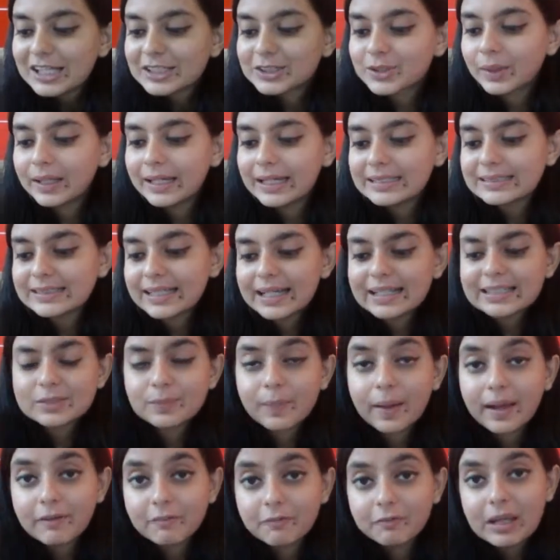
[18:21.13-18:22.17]
So he says
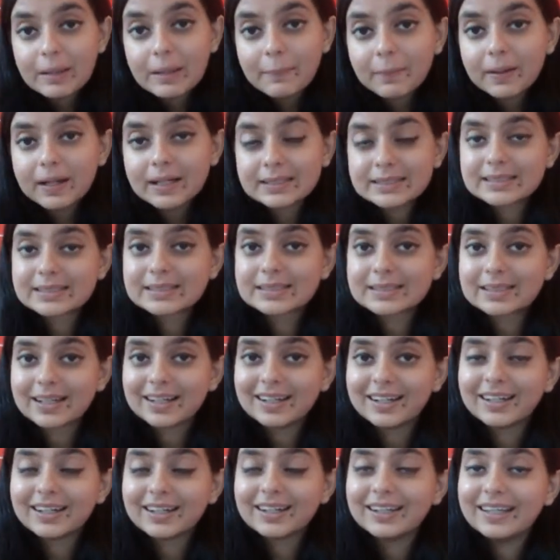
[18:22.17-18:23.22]
where Phoebus
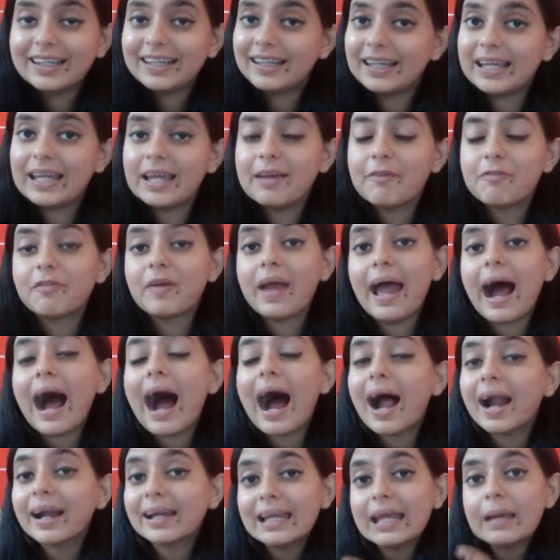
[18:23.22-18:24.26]
he
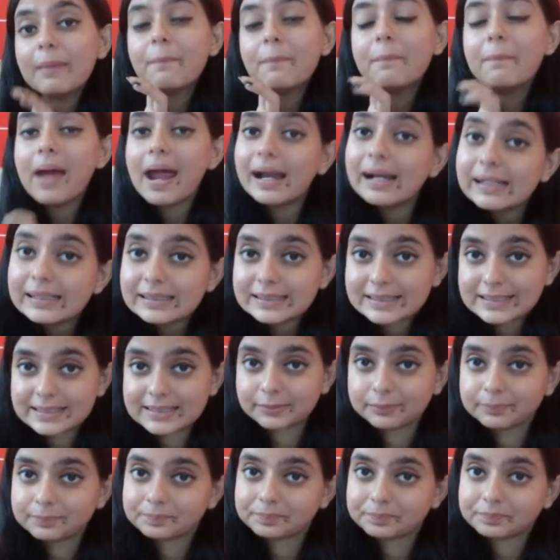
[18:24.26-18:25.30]
hardly
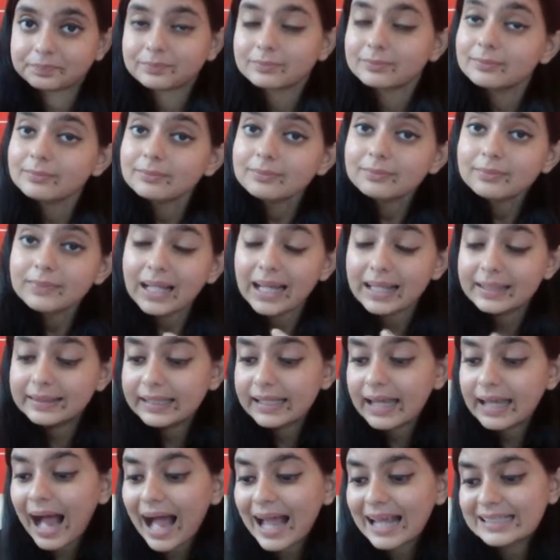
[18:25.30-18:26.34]
melts
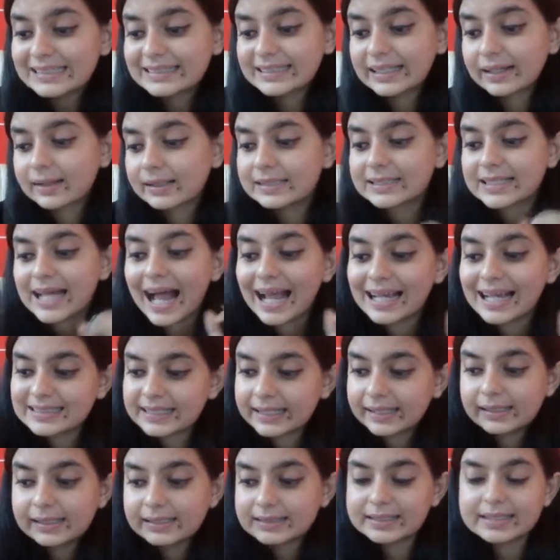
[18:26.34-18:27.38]
the icicles.
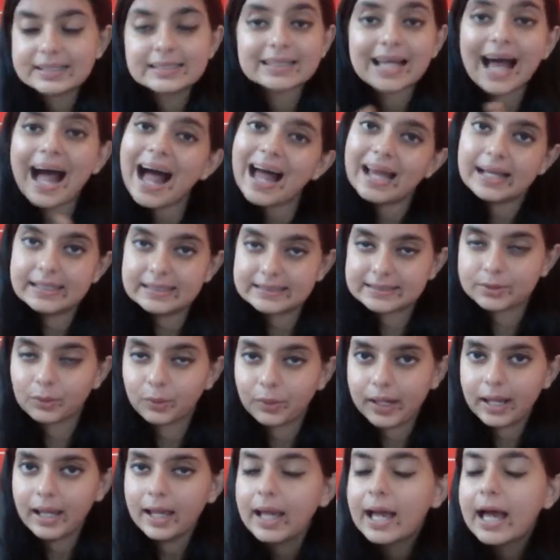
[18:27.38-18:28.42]
Icicles is ice,
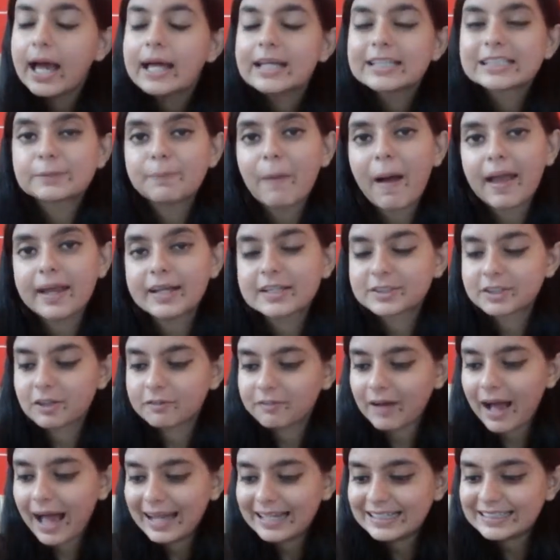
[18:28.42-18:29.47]
okay, spikes
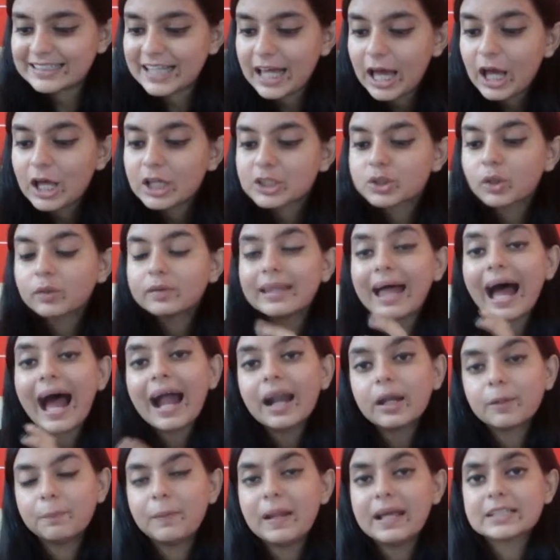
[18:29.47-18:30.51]
of ice. So
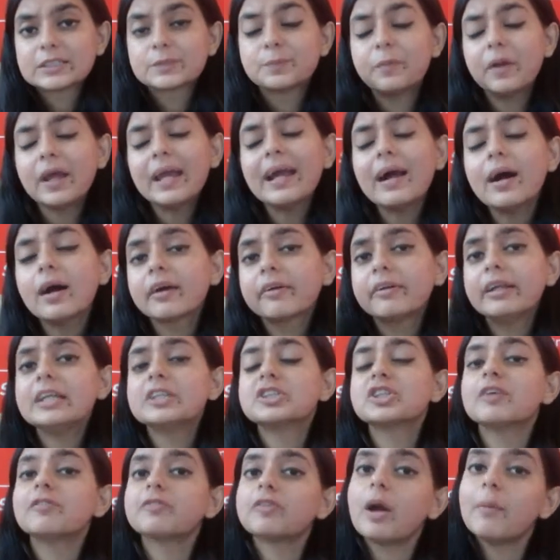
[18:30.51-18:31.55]
that place, bring a
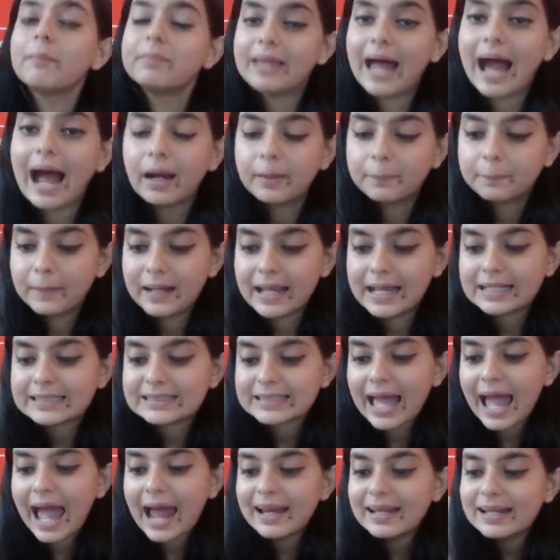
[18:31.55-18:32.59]
creature from that
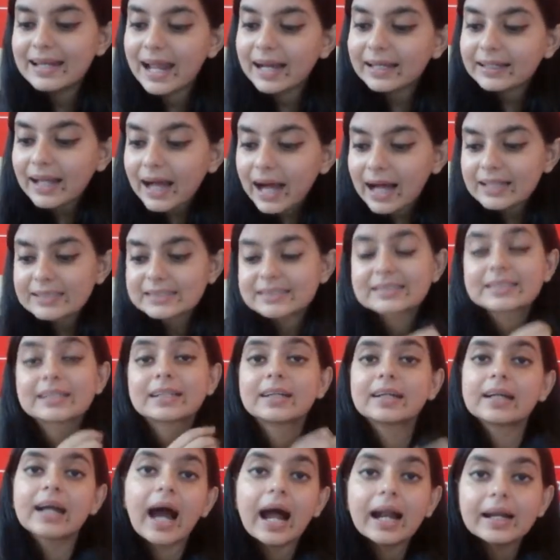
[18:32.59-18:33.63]
place and let us
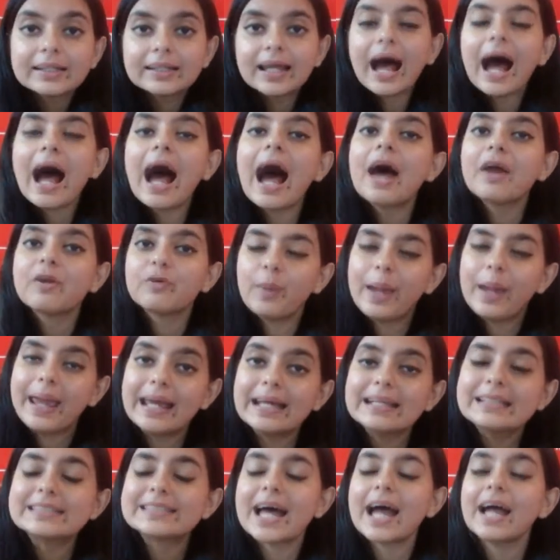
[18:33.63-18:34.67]
cut our
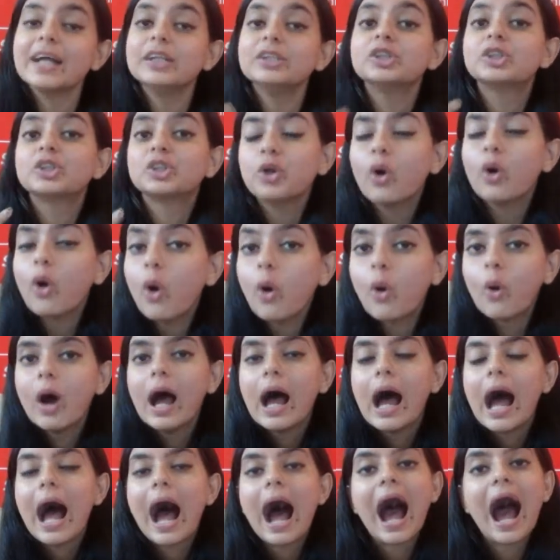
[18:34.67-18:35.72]
veins and show
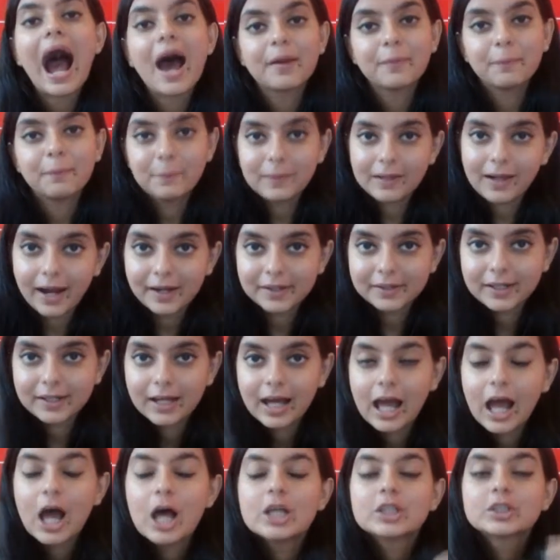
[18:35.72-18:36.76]
our blood.
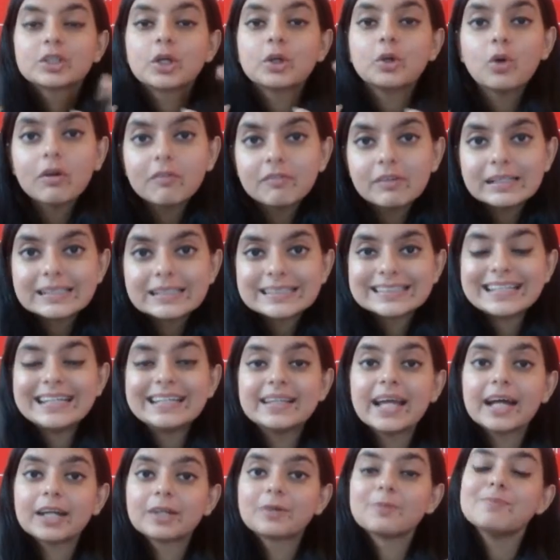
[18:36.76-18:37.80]
So you will see
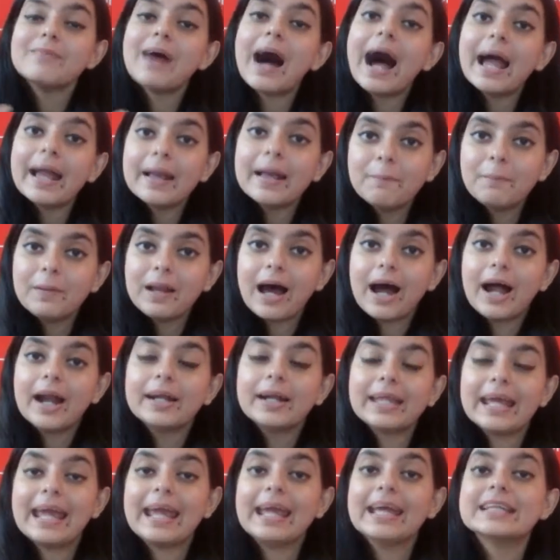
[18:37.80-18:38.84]
that my
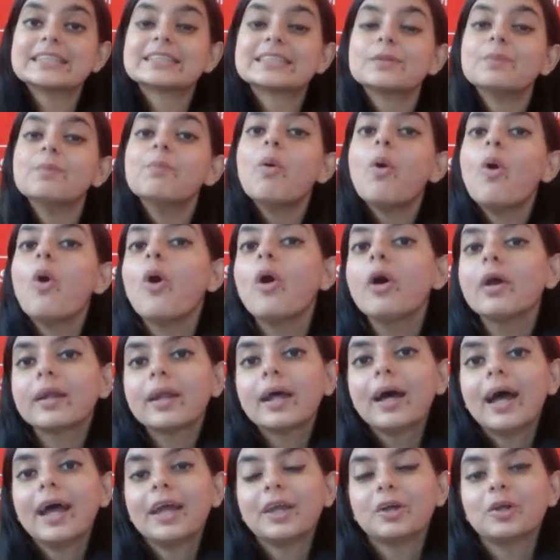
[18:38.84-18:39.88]
blood is more,
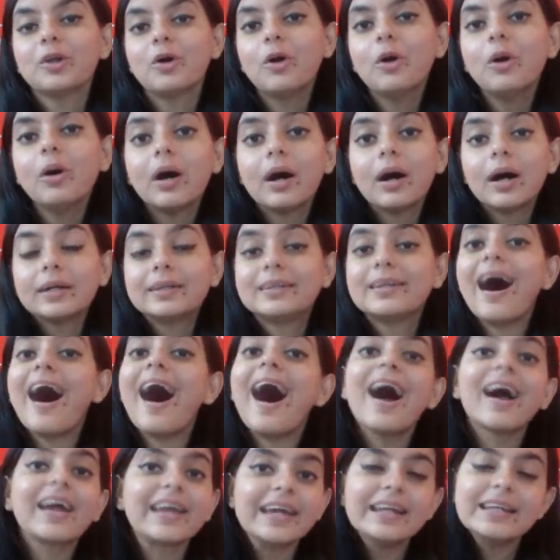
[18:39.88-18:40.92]
you know,
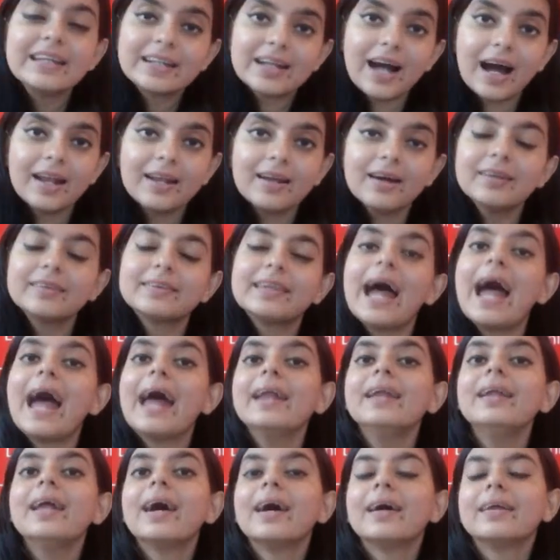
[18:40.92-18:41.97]
dark in color
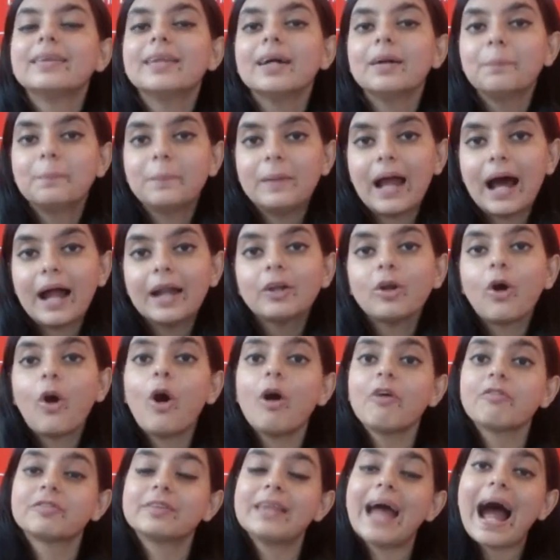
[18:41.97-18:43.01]
than the blood
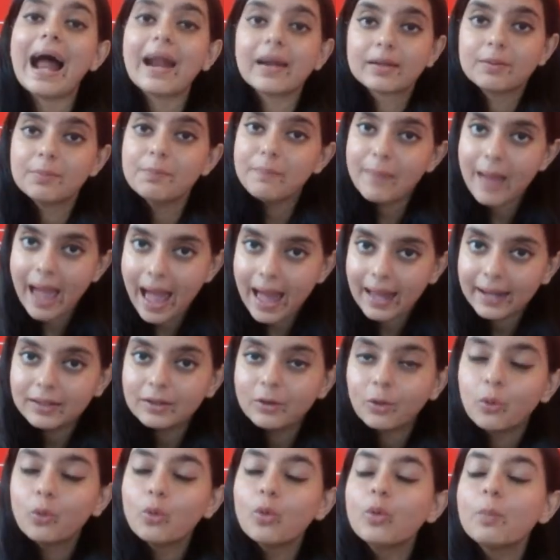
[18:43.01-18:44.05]
of that man
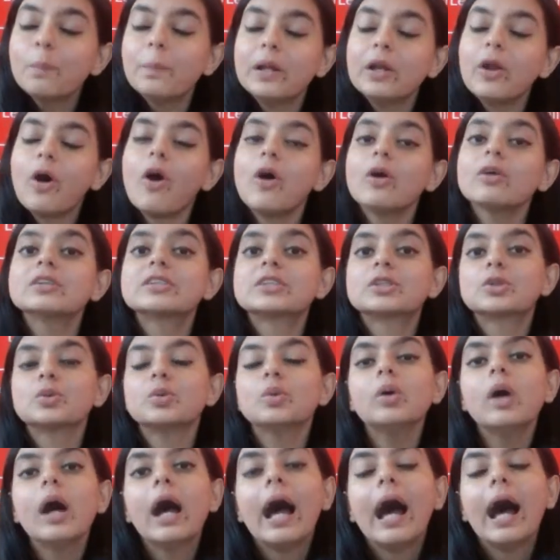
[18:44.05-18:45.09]
who belongs
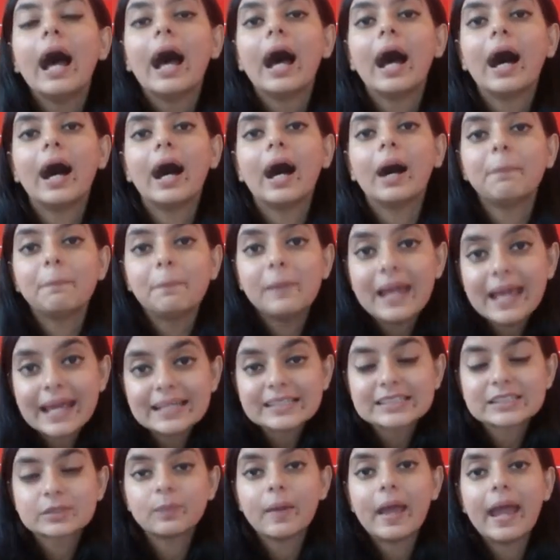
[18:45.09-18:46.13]
to a
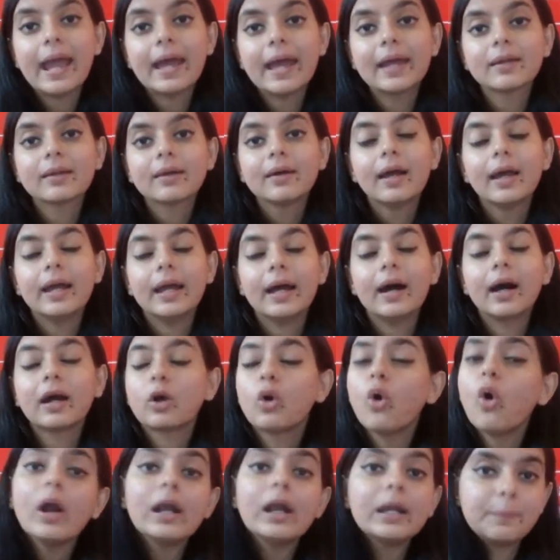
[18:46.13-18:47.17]
place where, a
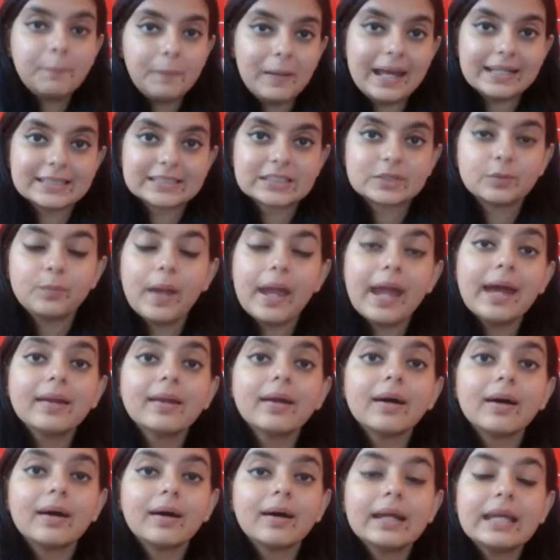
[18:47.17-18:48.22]
cold place where
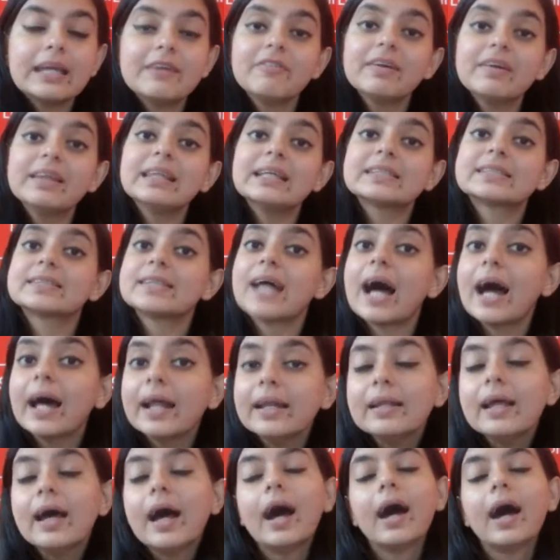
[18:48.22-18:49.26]
even the
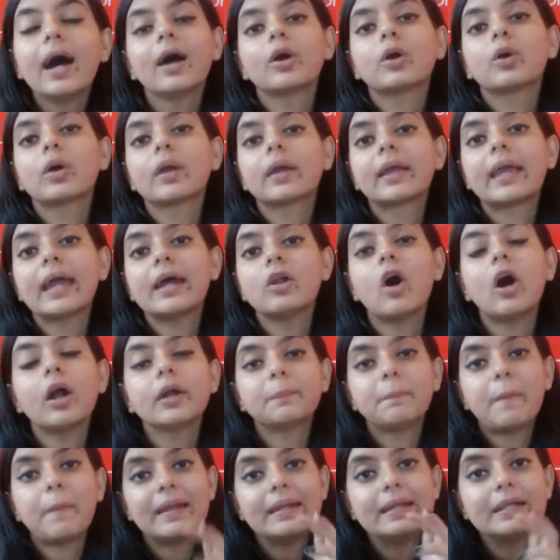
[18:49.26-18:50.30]
sun
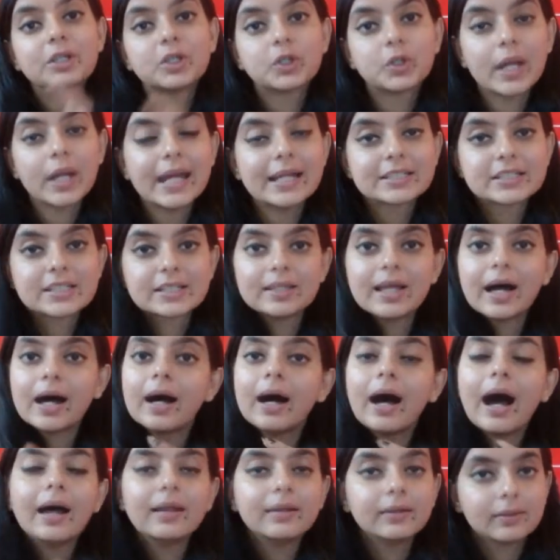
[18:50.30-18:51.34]
cannot penetrate
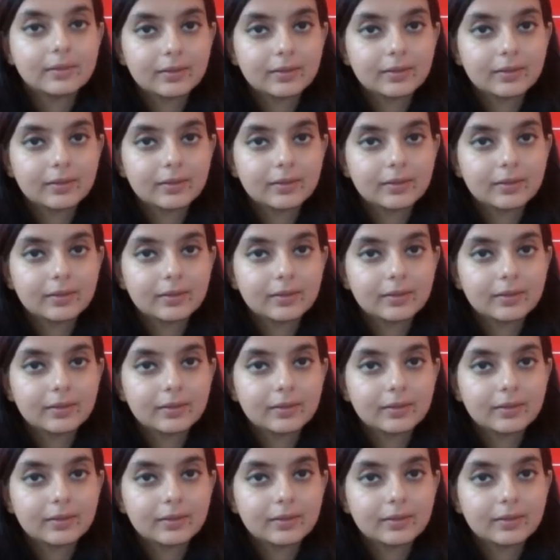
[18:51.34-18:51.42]
the,